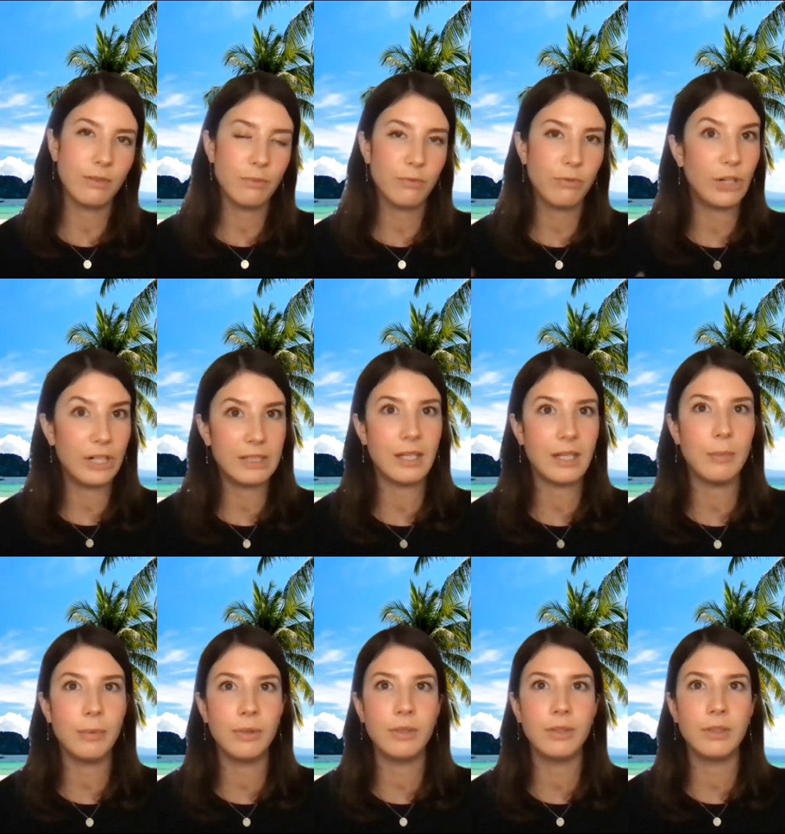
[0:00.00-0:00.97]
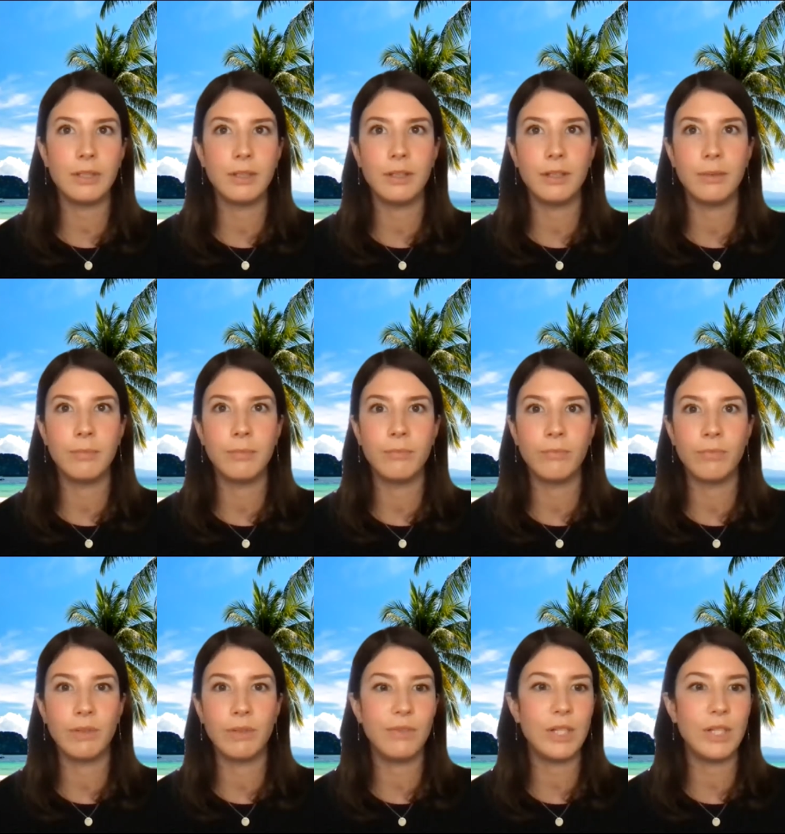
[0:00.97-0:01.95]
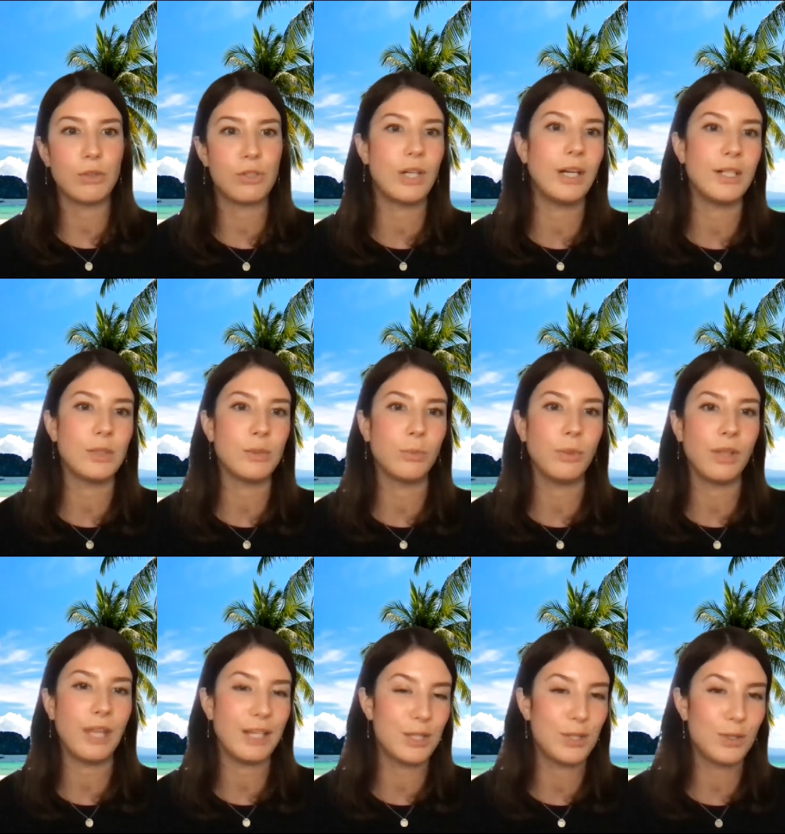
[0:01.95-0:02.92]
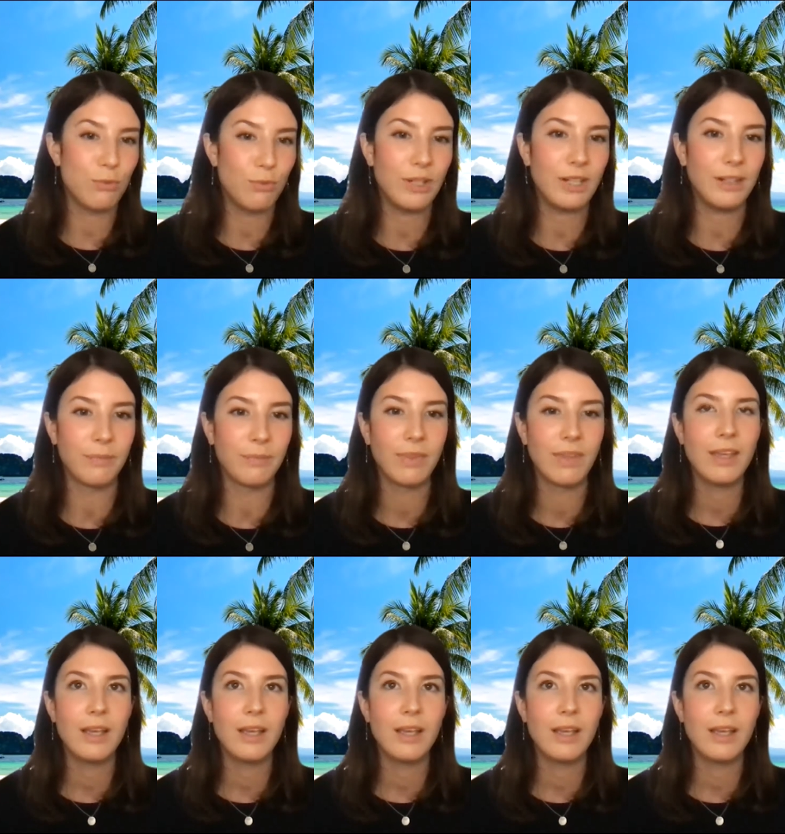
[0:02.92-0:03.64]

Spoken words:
For example, the video starts with S3.